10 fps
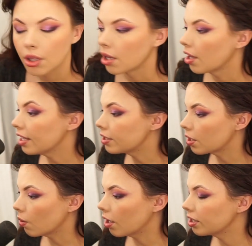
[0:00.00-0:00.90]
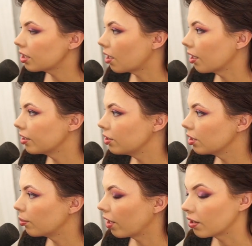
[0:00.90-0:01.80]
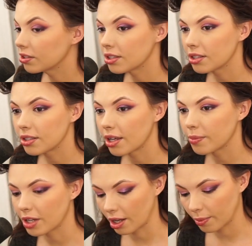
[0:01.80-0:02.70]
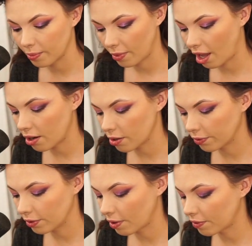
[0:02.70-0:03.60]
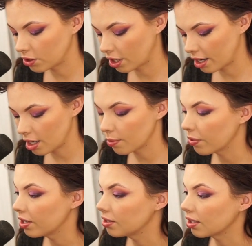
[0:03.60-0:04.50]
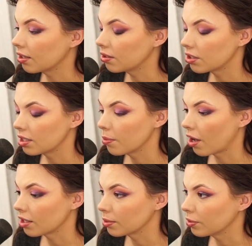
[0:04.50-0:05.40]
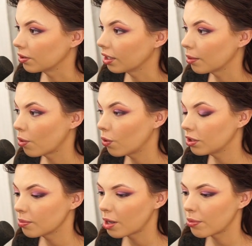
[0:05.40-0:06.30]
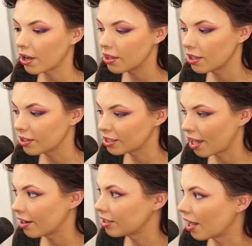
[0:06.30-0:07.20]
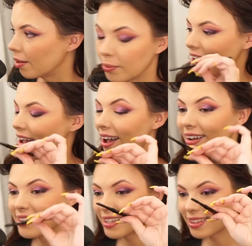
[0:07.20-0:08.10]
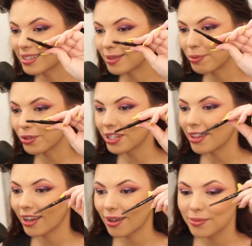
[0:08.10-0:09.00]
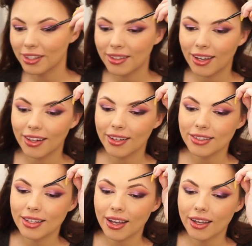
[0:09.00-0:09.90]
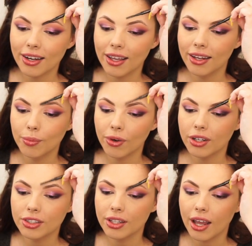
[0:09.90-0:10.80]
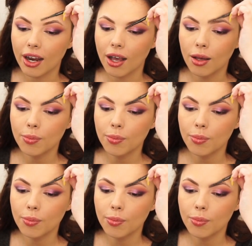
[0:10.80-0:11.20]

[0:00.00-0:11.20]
It's so hard to talk and do your brows at the same time. I don't know if you've ever tried it, but it's like literally impossible. Like I'm holding my breath the entire time. I'm gonna take this spoolie that comes on the other side and brush that up.